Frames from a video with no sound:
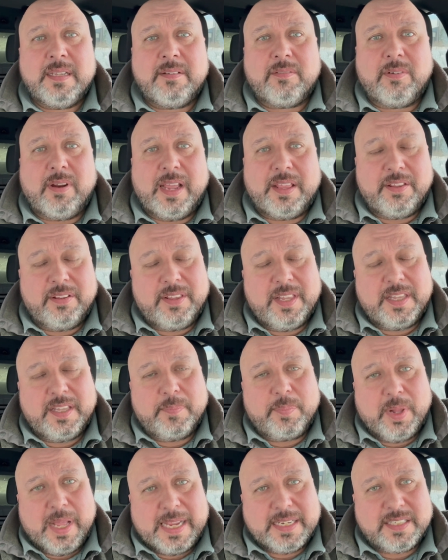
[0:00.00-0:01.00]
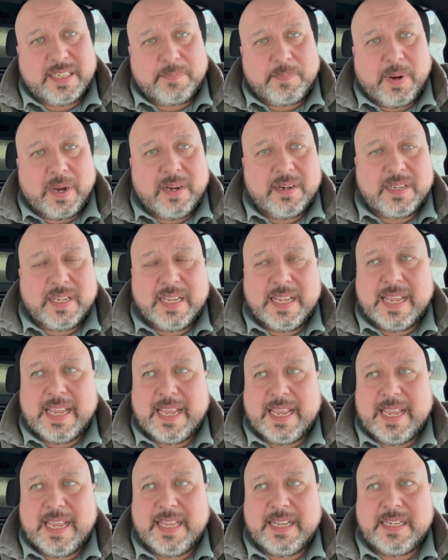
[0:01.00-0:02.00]
rather than the plastic part,
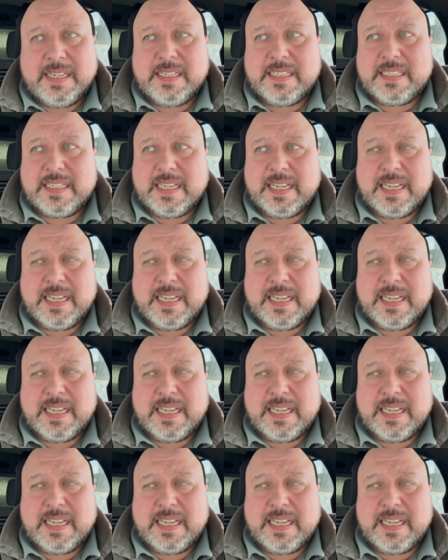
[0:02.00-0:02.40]
and